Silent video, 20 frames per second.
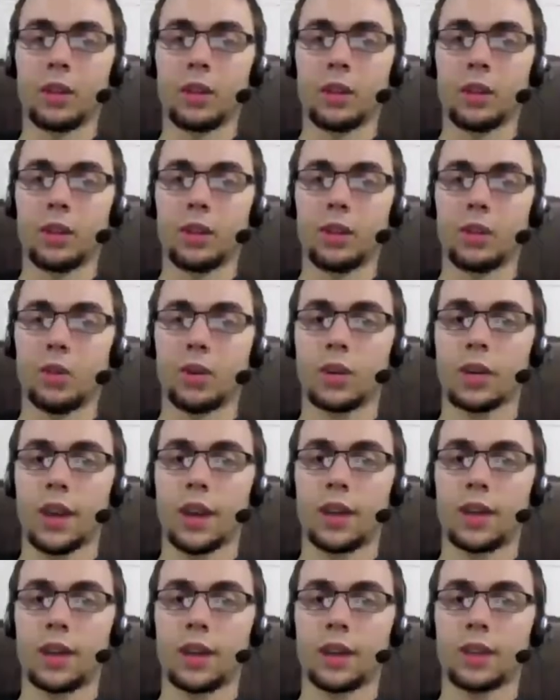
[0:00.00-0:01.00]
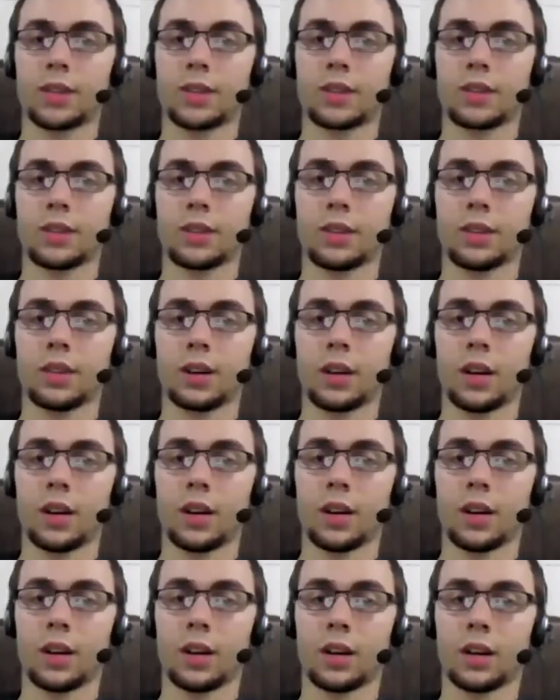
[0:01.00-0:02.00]
You can, I guess,
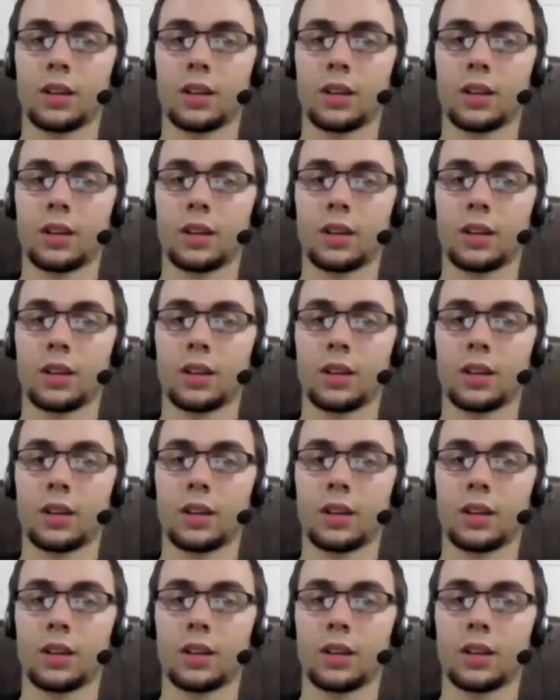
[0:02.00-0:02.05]
uh...